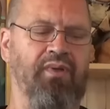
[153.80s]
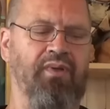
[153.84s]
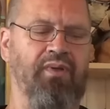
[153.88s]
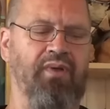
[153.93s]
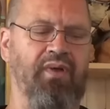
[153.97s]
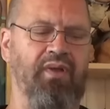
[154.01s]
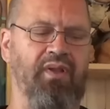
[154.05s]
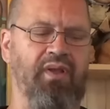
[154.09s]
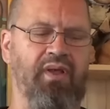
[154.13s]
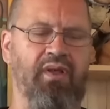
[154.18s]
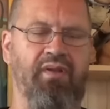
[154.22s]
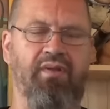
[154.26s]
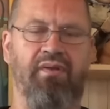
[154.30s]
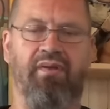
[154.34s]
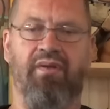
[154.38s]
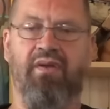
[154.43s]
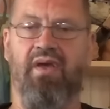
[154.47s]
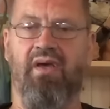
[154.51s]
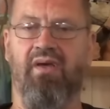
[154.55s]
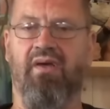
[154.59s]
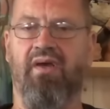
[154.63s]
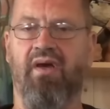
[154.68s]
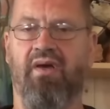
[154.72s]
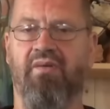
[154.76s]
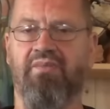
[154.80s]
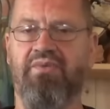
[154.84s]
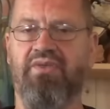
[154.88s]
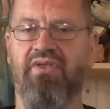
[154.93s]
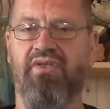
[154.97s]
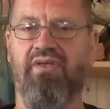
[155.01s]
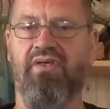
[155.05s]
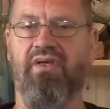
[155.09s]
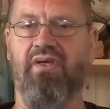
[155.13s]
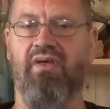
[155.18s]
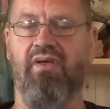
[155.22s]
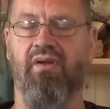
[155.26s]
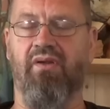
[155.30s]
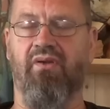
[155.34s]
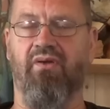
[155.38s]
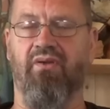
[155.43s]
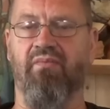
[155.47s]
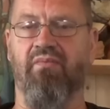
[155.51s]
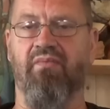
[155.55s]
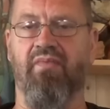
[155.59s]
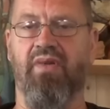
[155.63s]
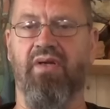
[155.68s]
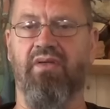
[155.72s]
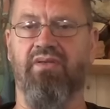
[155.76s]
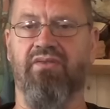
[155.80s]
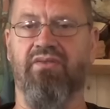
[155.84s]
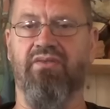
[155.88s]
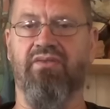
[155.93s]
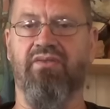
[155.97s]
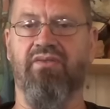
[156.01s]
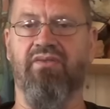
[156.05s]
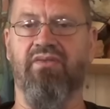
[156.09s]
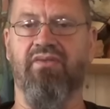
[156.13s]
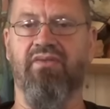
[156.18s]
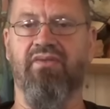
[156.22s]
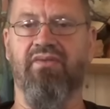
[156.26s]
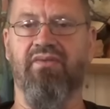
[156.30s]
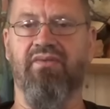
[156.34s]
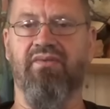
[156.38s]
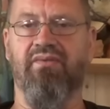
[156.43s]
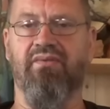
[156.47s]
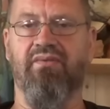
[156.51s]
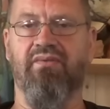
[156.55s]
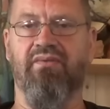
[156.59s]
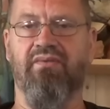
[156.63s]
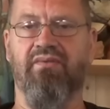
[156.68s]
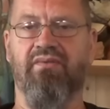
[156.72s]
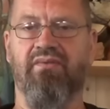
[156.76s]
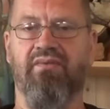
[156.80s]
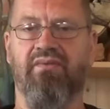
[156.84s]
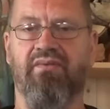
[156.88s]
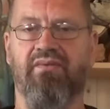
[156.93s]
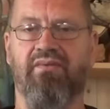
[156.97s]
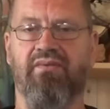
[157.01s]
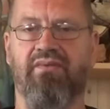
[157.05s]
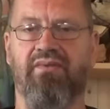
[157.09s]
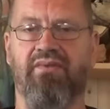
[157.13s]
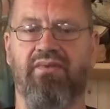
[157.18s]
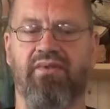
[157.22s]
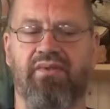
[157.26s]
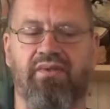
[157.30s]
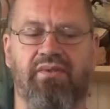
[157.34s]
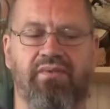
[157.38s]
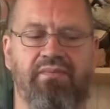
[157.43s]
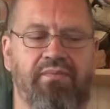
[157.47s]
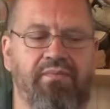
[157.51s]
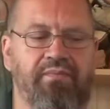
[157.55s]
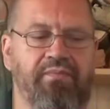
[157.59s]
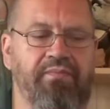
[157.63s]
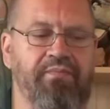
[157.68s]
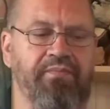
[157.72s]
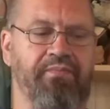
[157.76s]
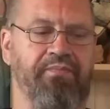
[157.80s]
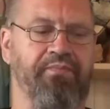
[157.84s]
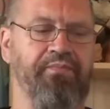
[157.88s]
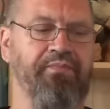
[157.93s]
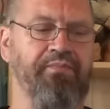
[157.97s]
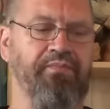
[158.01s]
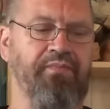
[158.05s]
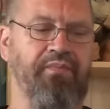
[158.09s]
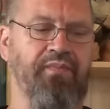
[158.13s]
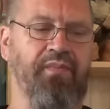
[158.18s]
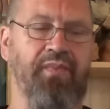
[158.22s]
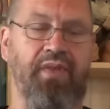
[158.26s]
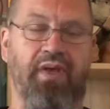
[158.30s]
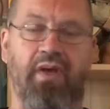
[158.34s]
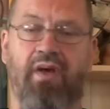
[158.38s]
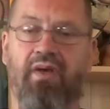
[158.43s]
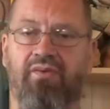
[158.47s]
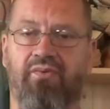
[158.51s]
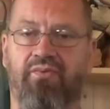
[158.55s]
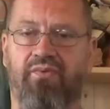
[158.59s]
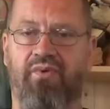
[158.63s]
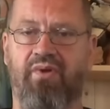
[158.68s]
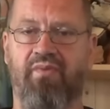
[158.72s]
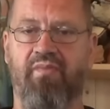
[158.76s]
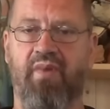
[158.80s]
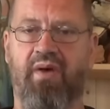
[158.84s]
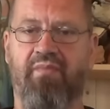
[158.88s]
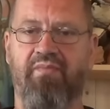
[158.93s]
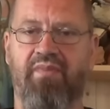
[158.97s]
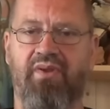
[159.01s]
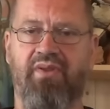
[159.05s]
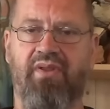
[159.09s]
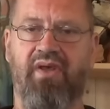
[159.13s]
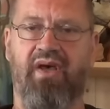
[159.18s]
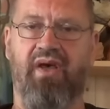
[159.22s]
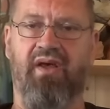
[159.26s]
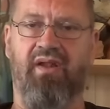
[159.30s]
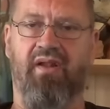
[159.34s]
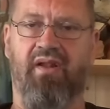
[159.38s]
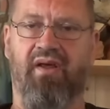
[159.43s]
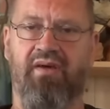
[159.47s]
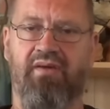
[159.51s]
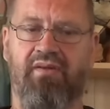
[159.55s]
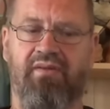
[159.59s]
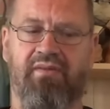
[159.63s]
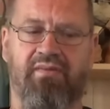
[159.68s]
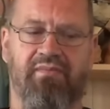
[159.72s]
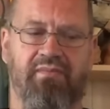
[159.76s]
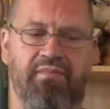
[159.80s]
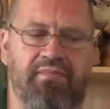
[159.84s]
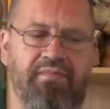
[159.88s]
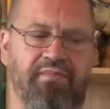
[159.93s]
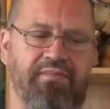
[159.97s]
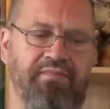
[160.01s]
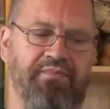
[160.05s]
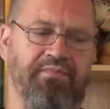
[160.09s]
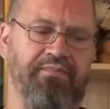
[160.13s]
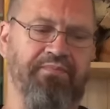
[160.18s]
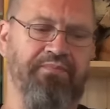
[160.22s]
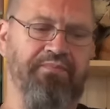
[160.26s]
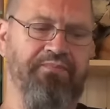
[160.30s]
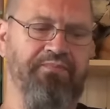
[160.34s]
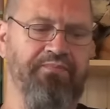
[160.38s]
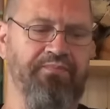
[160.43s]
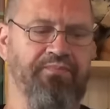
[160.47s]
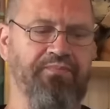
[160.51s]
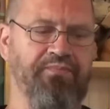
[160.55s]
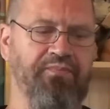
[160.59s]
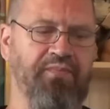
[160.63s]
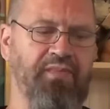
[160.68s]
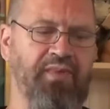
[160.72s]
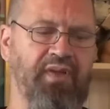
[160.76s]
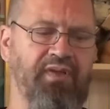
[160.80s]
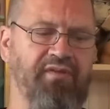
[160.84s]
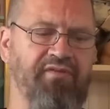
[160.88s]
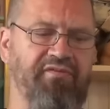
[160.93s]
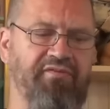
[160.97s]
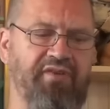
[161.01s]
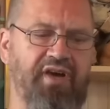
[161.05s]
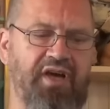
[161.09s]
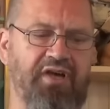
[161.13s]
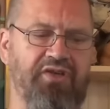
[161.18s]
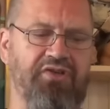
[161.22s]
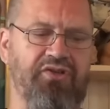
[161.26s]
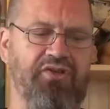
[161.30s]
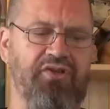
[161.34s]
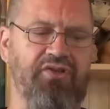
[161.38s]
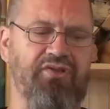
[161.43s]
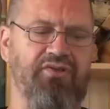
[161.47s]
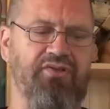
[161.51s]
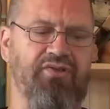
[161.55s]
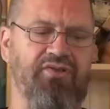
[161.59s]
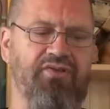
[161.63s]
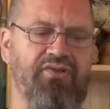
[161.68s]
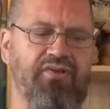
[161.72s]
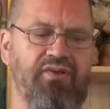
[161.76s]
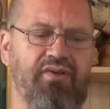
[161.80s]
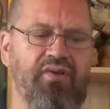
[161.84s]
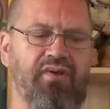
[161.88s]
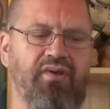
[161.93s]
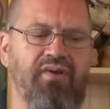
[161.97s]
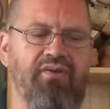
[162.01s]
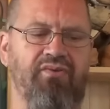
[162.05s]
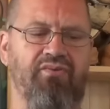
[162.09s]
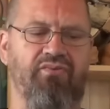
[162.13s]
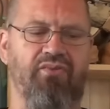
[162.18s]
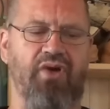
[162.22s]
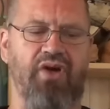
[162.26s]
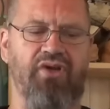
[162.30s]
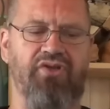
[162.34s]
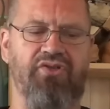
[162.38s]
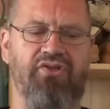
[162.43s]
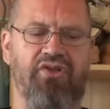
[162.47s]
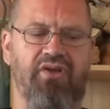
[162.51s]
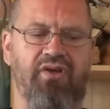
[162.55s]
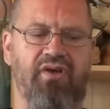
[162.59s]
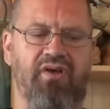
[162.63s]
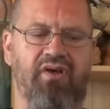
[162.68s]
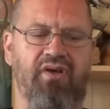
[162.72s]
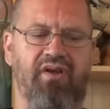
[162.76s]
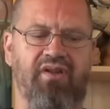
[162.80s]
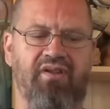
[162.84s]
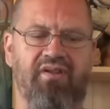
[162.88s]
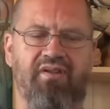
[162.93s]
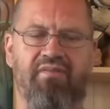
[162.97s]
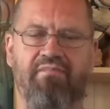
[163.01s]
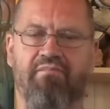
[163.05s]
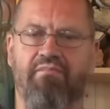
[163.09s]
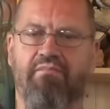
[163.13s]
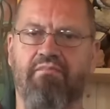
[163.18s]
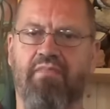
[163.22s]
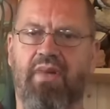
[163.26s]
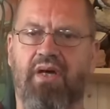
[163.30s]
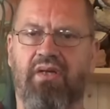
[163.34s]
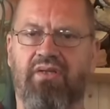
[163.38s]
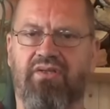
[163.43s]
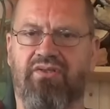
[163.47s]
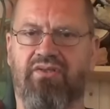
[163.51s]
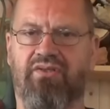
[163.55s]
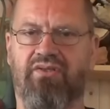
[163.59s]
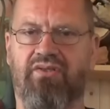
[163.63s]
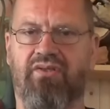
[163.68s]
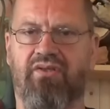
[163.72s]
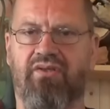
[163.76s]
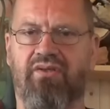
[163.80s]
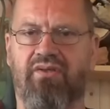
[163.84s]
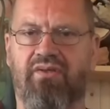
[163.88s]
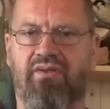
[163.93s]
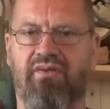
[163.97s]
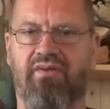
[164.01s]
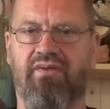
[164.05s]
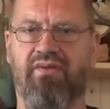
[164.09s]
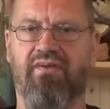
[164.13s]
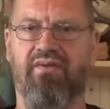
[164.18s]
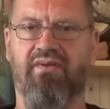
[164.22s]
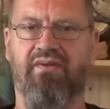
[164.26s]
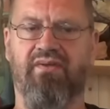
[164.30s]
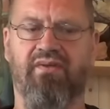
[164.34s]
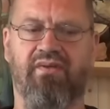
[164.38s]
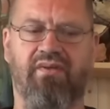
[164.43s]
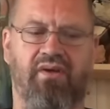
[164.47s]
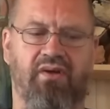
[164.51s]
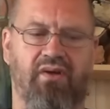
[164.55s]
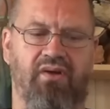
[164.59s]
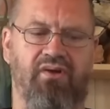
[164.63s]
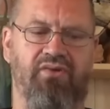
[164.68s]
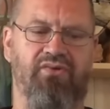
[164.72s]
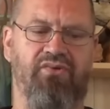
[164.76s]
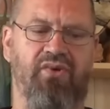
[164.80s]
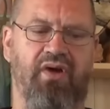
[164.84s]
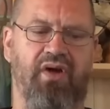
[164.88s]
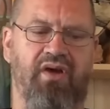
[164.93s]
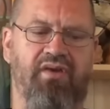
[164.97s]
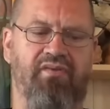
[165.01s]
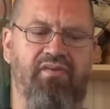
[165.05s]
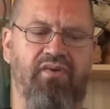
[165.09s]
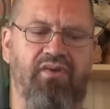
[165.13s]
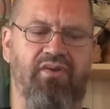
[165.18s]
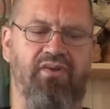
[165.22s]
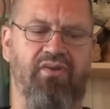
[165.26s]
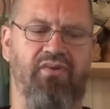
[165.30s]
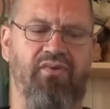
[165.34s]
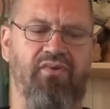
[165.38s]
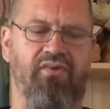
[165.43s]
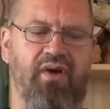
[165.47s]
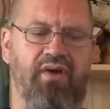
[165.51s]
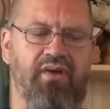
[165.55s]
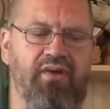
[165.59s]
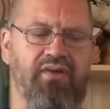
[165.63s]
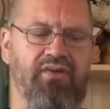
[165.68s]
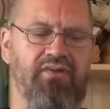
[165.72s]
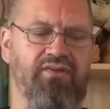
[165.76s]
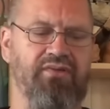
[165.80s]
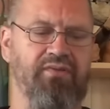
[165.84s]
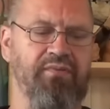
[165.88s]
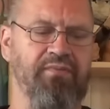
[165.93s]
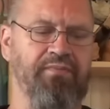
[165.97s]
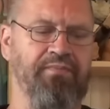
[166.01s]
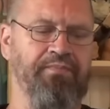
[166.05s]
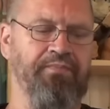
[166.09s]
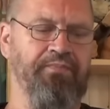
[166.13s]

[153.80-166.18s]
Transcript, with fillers: And then here comes Elon Musk. See? Yeah, you remember the headline? Fascists, Russia, and Musk are driving the riots.